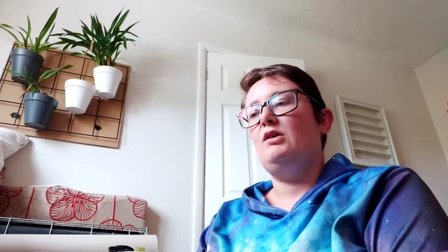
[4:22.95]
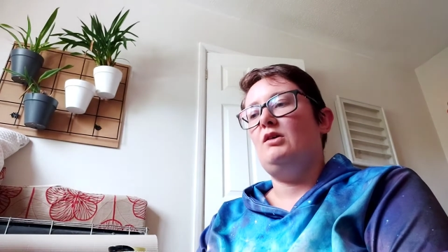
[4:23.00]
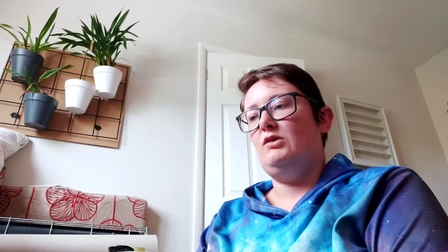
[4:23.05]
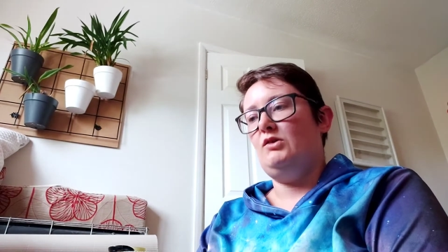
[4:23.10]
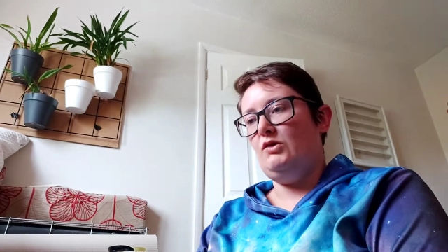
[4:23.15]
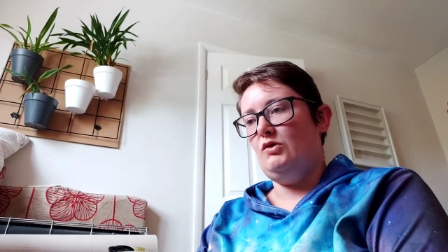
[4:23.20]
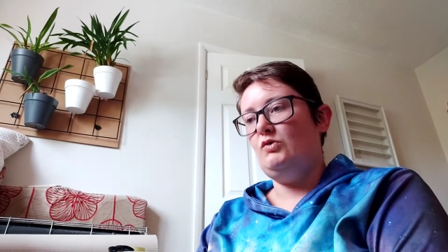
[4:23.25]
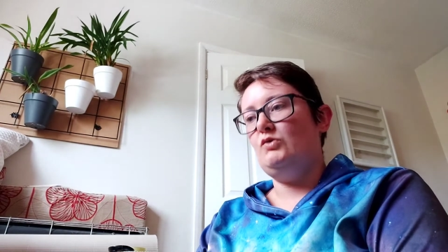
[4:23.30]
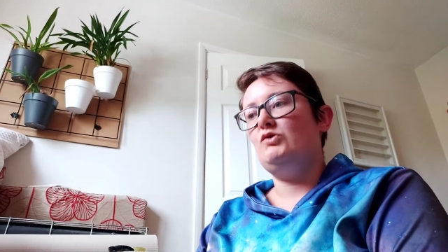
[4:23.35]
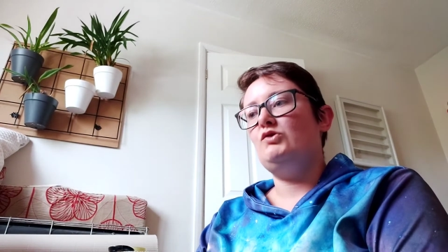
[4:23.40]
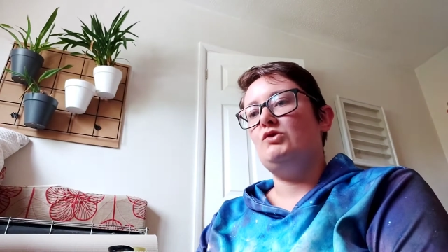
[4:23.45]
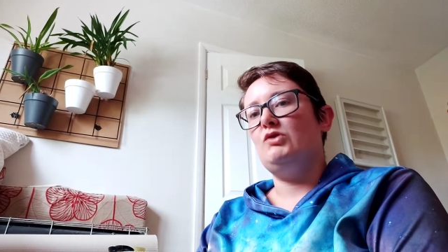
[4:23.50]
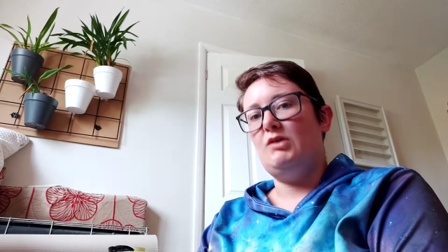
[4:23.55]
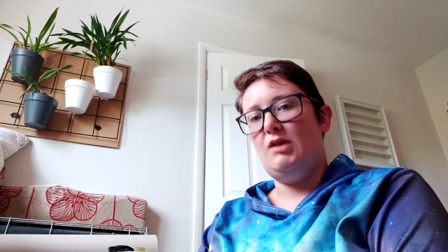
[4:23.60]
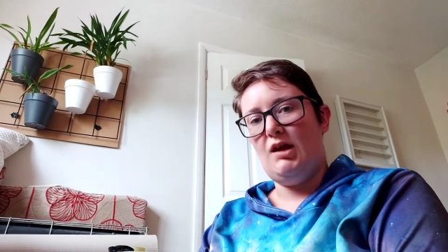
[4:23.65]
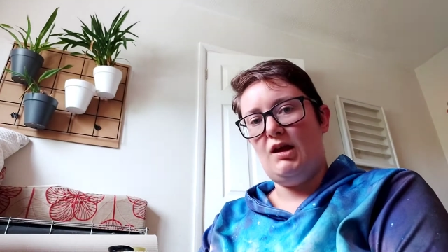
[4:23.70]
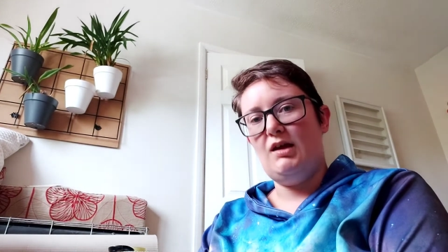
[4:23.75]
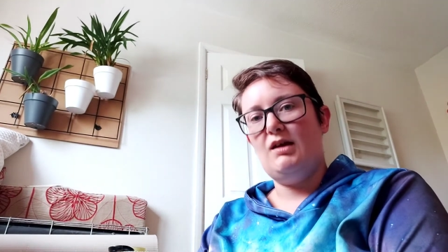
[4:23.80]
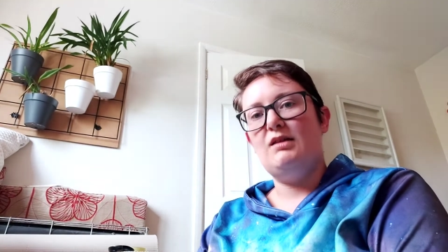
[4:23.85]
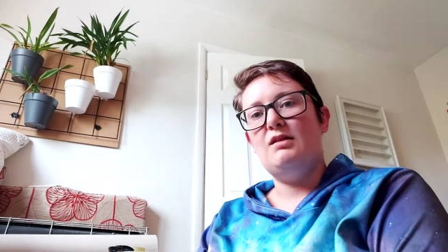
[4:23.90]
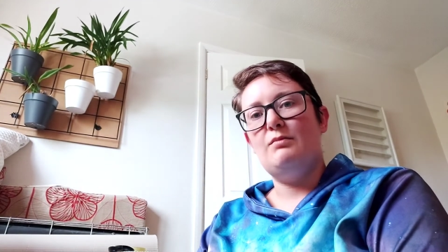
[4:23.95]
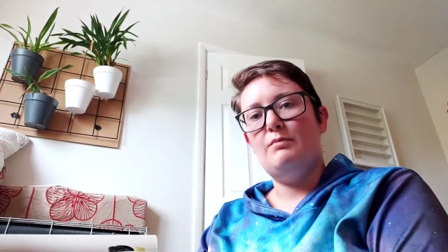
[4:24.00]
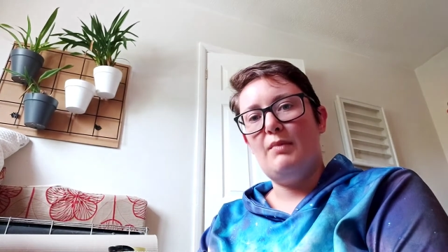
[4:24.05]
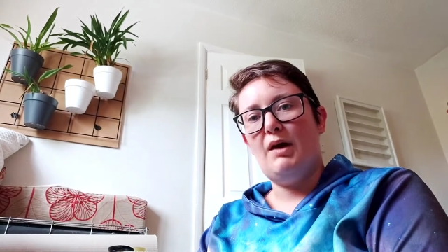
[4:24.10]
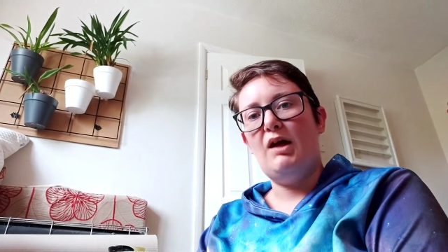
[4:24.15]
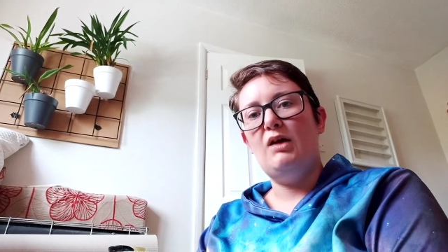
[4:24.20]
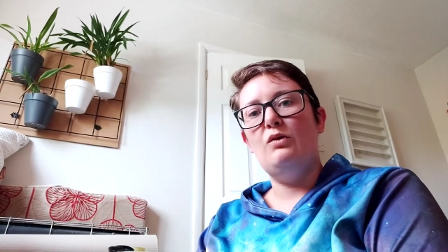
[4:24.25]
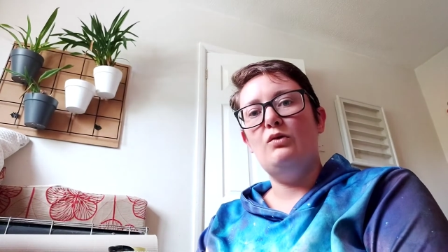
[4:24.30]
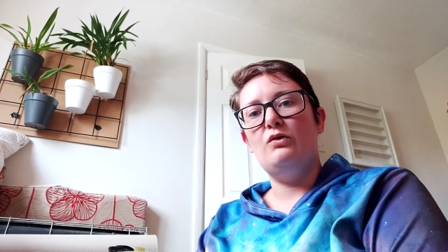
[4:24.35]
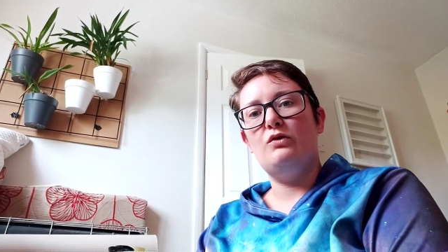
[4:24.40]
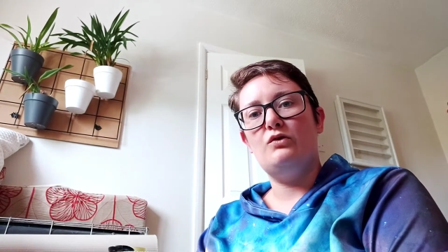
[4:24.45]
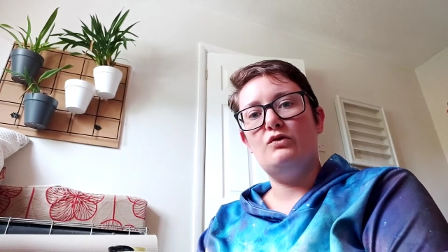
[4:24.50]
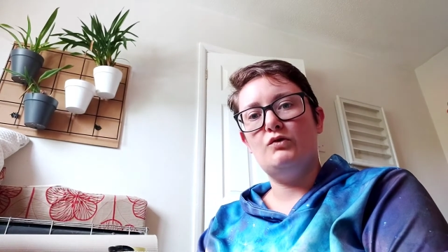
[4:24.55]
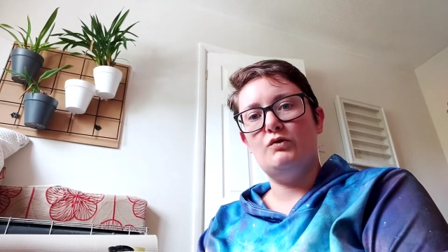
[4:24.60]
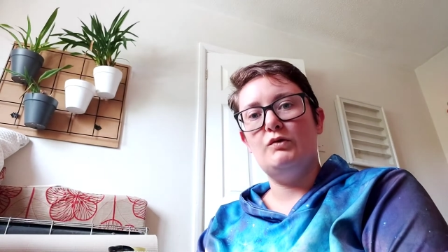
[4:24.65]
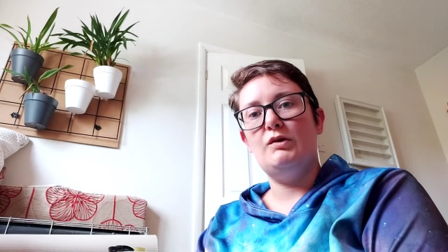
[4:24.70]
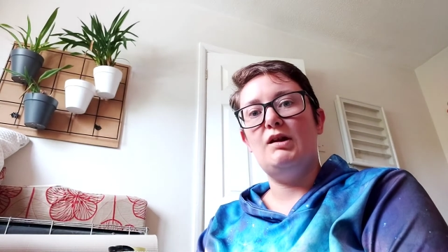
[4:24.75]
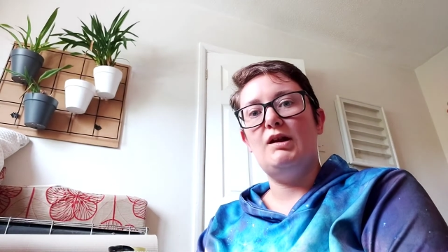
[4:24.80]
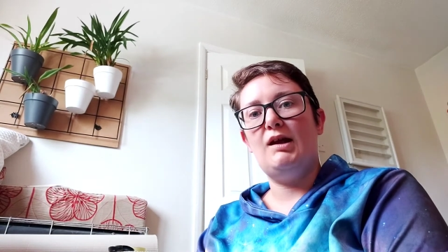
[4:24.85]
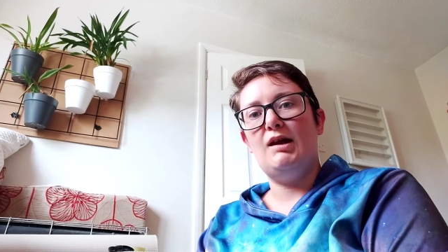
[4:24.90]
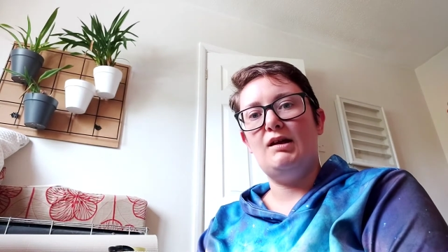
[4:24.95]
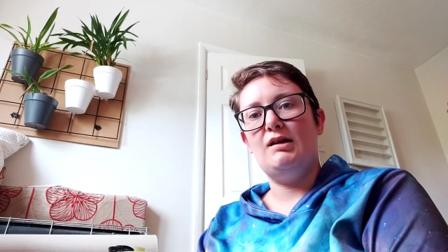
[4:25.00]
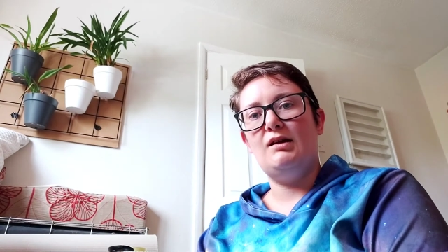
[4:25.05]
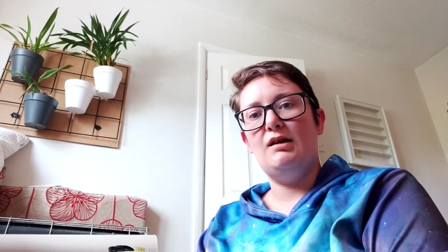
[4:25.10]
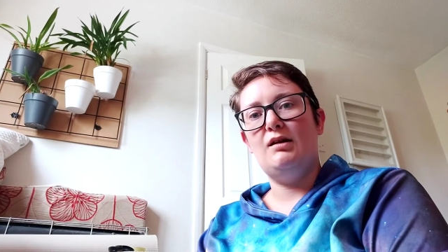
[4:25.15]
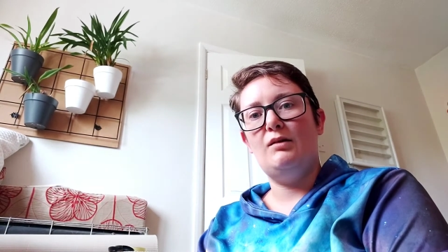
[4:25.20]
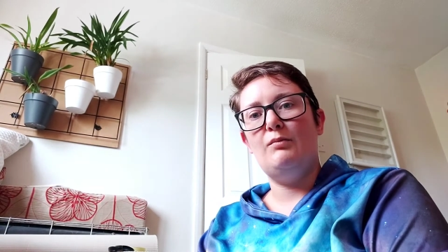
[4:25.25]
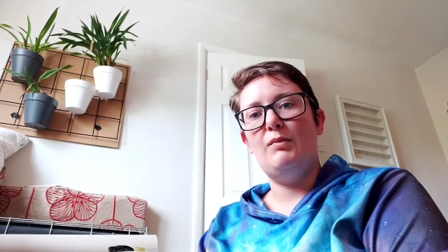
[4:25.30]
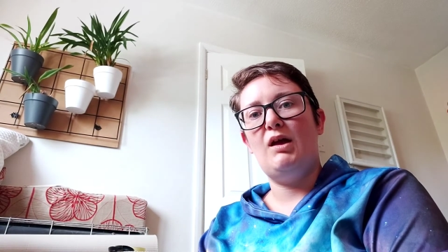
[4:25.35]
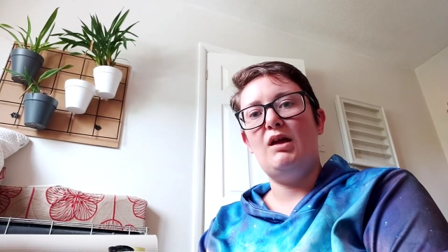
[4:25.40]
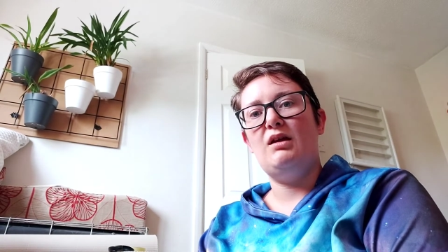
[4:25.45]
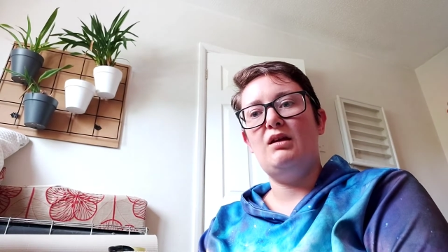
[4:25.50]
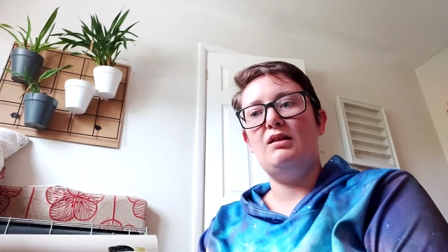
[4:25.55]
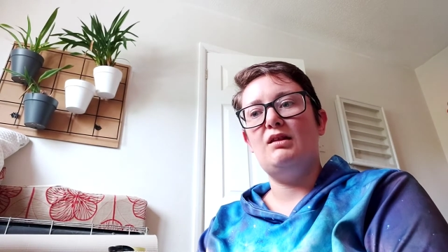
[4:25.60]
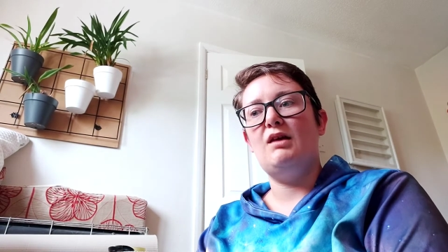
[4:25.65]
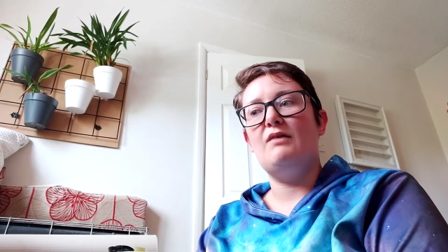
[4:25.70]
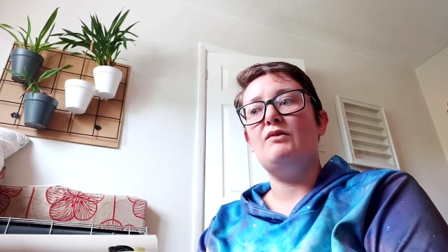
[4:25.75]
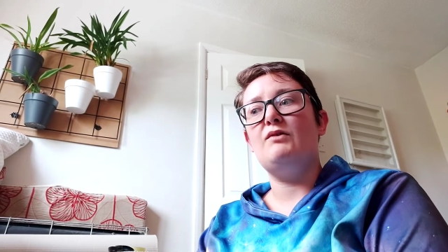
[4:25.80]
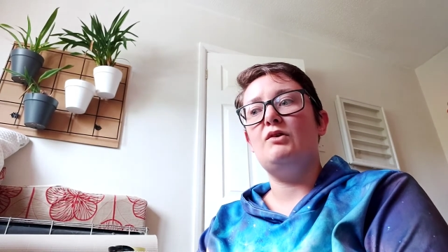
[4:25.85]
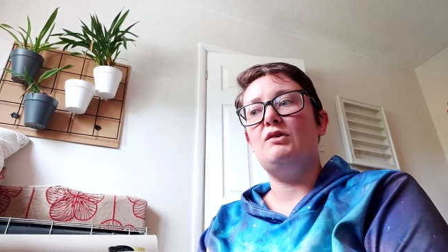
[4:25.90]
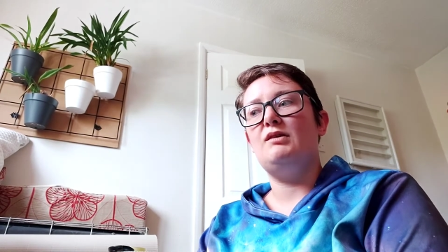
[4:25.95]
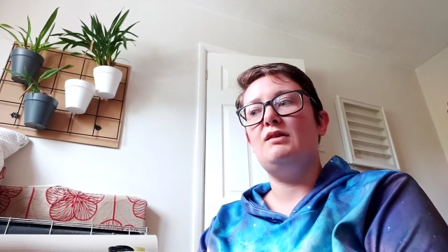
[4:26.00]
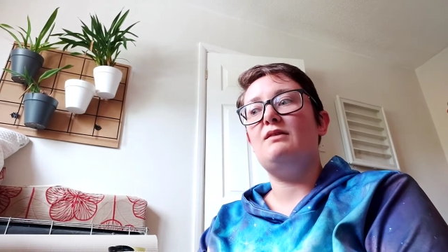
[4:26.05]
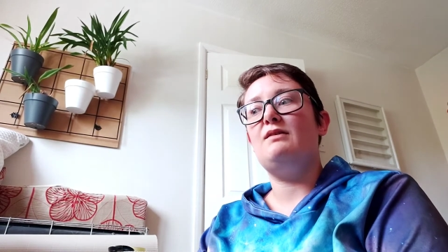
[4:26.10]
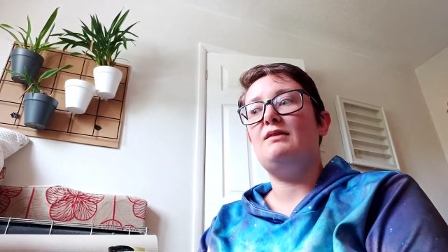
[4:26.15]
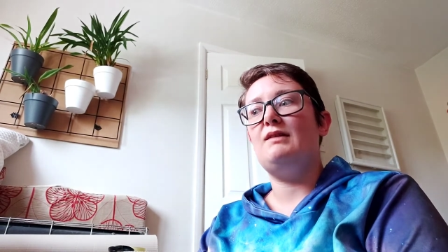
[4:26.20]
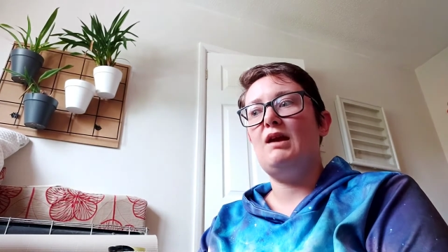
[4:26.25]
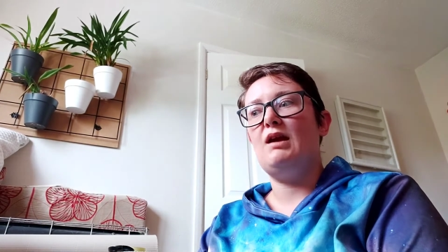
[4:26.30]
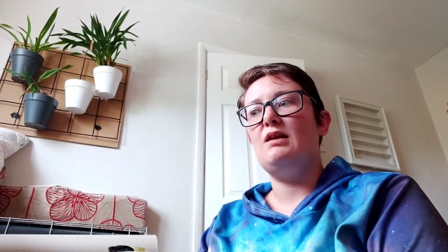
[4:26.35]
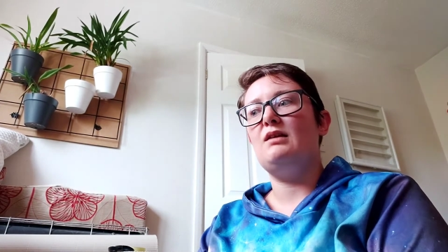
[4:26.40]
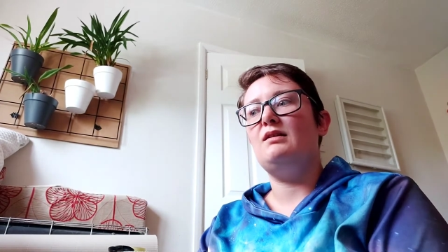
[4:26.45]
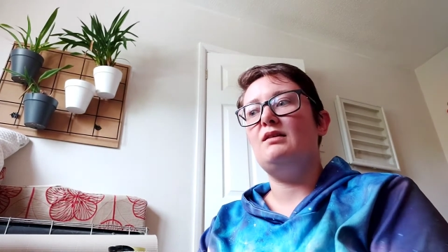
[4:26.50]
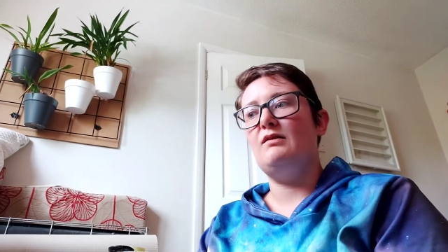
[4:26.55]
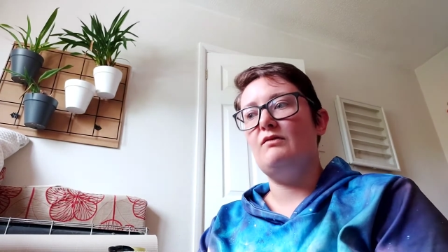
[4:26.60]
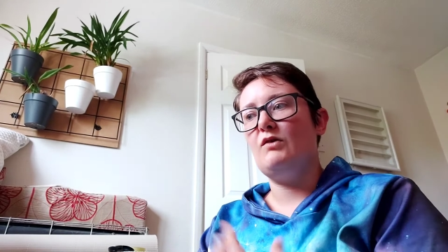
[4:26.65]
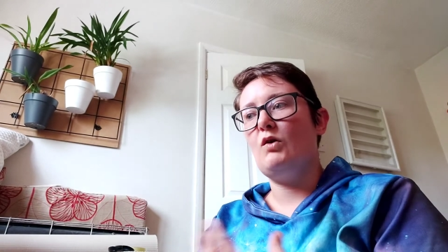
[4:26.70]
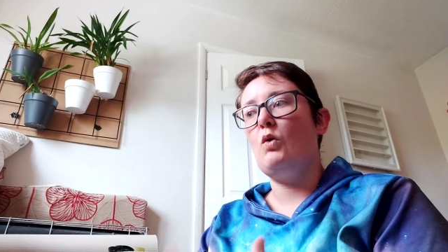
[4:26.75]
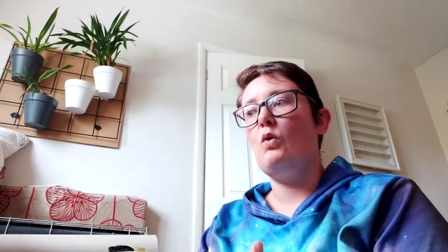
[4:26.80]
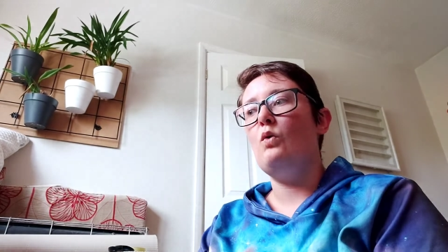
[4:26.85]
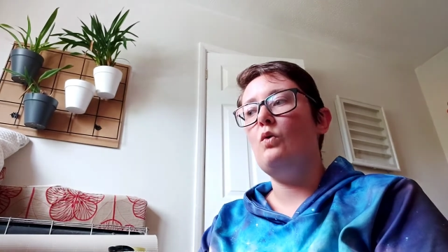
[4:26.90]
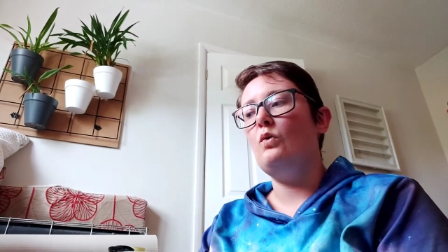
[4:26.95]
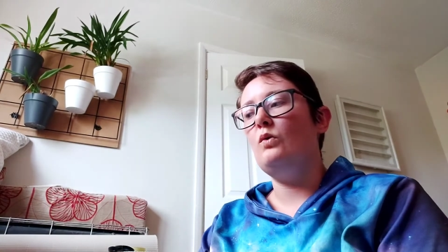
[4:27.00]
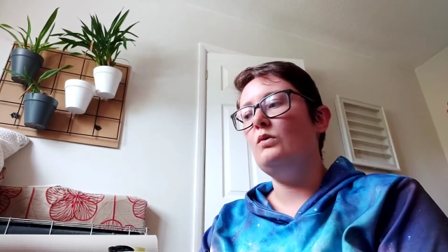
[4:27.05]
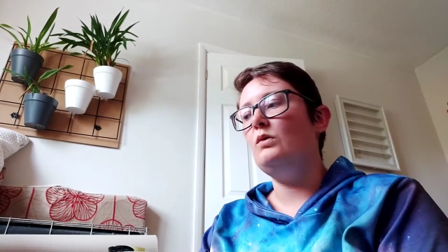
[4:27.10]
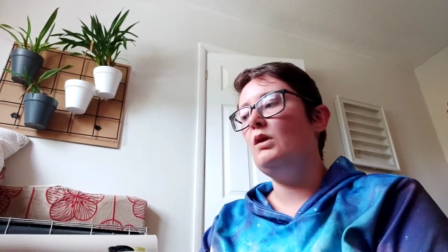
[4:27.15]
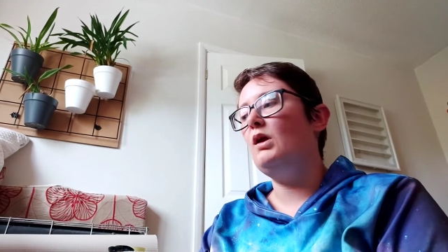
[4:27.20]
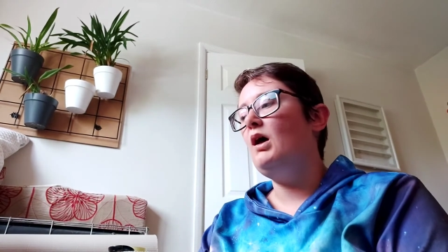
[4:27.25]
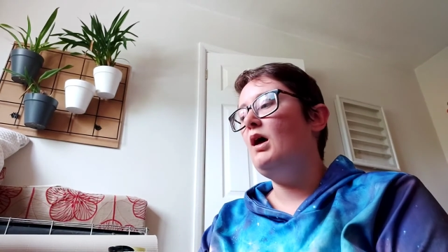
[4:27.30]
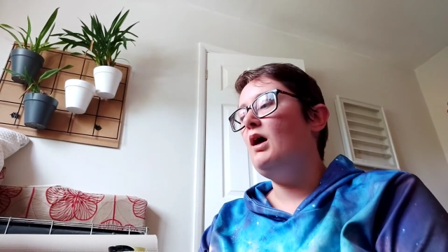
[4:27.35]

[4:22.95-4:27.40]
you should hear the males trilling, making that very distinctive call.